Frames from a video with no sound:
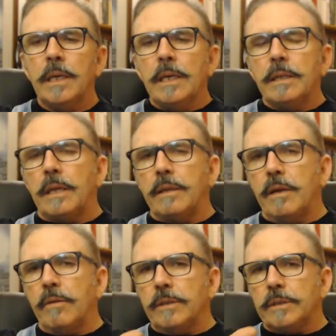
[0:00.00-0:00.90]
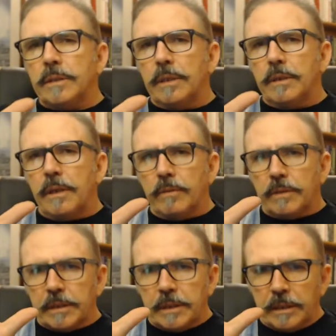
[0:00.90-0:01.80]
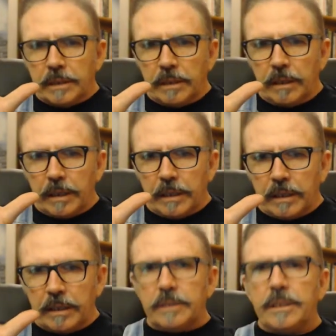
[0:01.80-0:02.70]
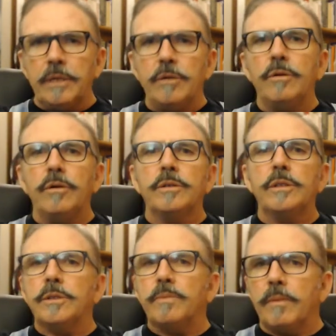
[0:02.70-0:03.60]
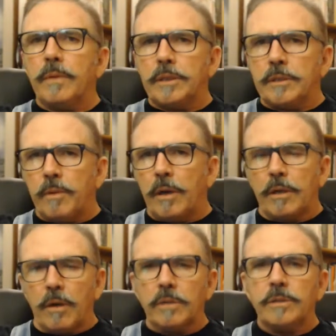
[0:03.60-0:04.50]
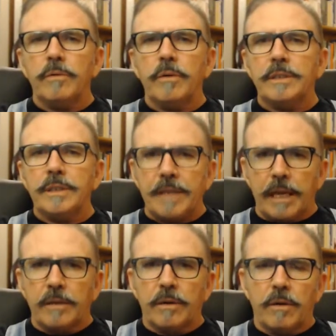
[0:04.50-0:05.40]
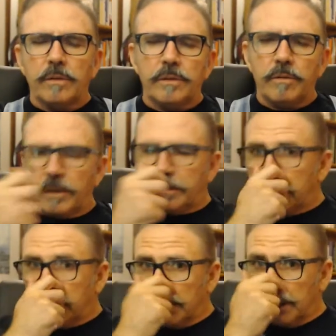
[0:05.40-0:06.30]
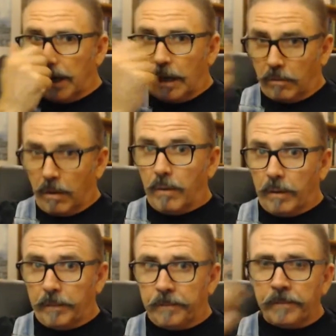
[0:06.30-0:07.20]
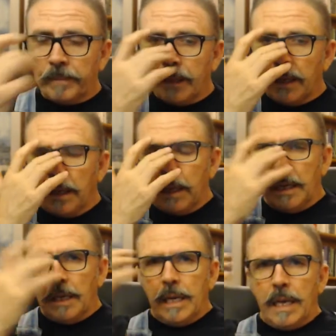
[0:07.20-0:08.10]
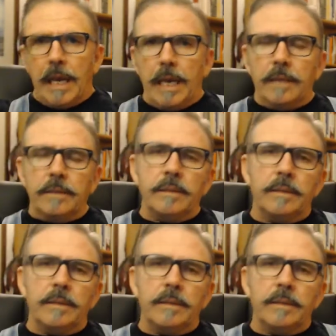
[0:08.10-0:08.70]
that there is like continued use in spite of consequences, and the consequences are growing, and